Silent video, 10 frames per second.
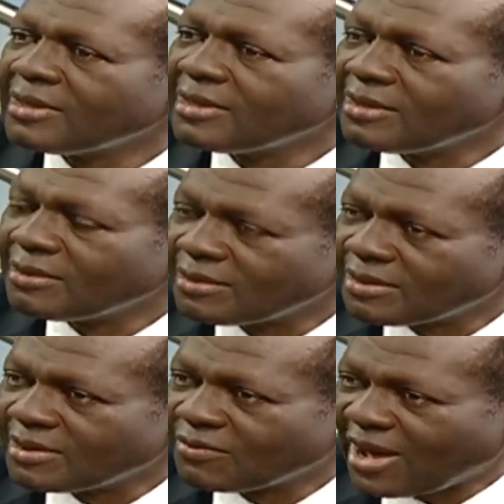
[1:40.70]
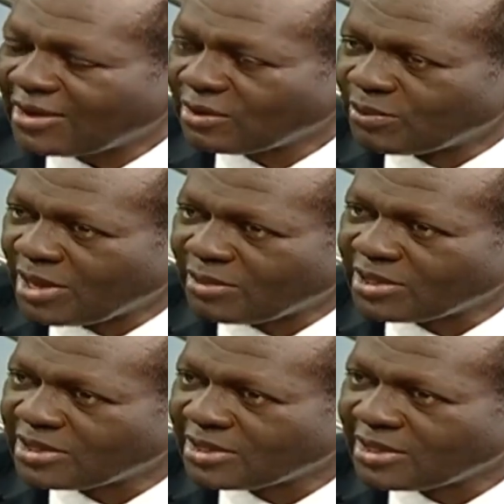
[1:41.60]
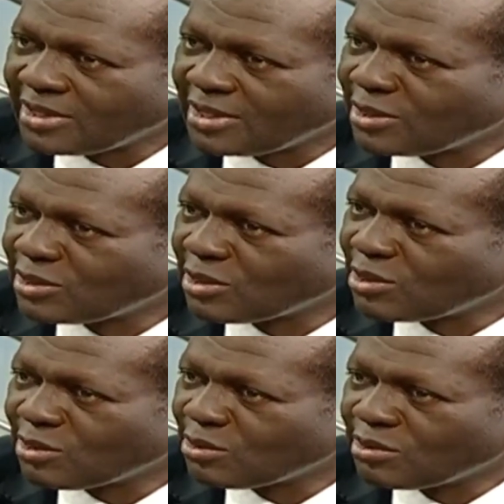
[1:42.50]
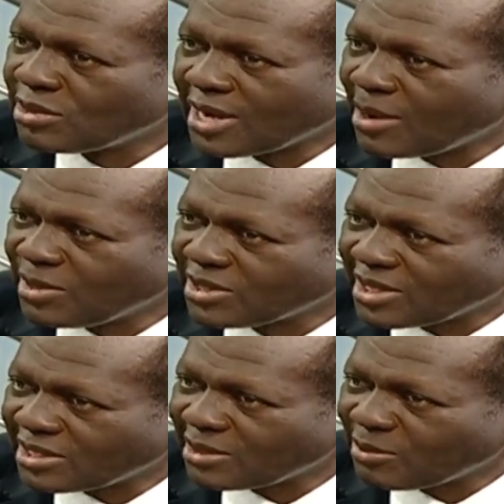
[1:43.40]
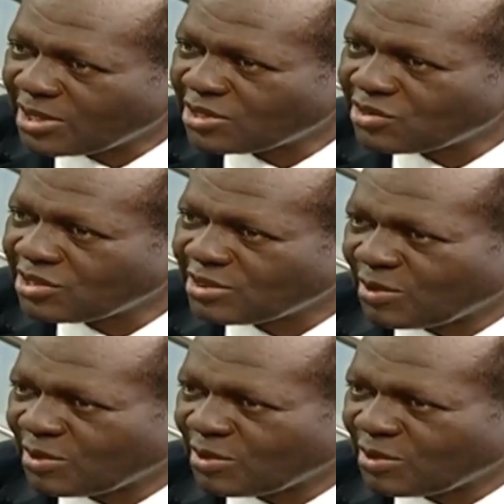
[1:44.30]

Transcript: the final payment is through grabbing certain ministries,